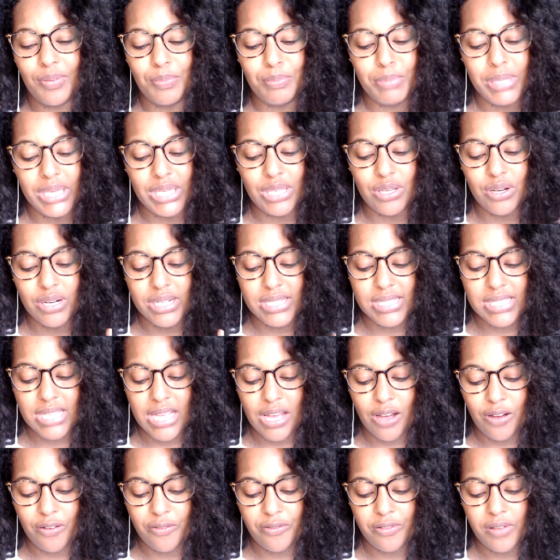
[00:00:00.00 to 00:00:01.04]
Be
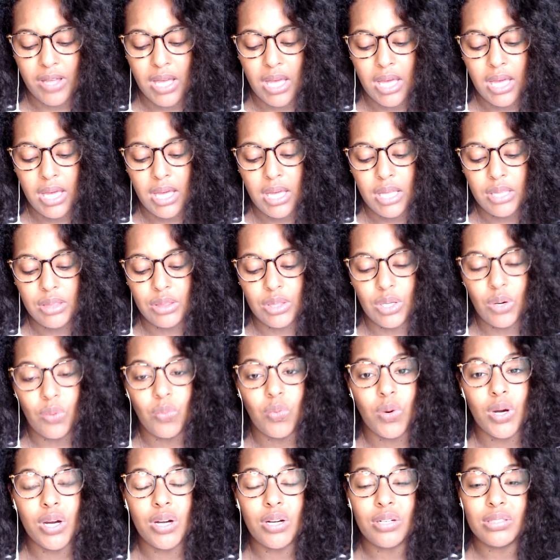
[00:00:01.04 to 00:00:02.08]
yourself. The
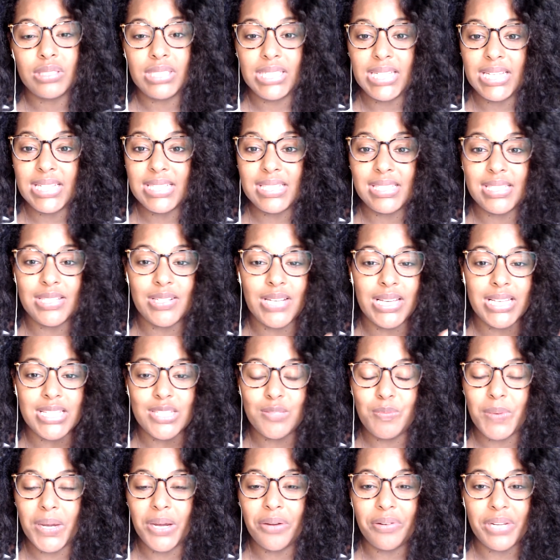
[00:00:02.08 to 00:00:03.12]
world needs to
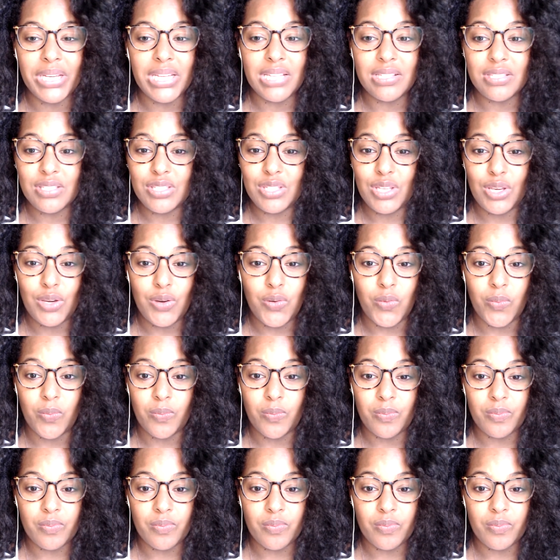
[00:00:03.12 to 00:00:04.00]
experience you.